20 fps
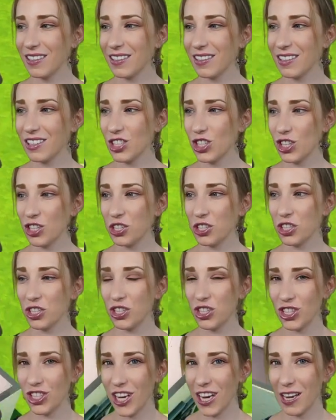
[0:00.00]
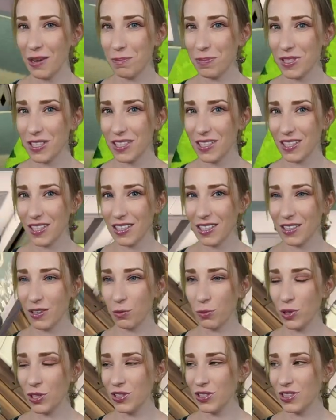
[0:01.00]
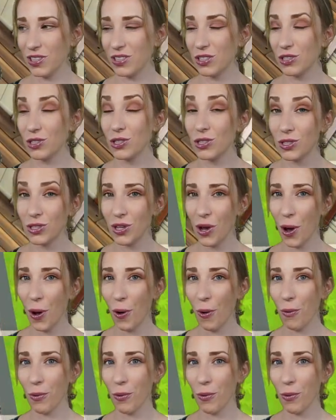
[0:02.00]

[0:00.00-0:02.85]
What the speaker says: just shaped was so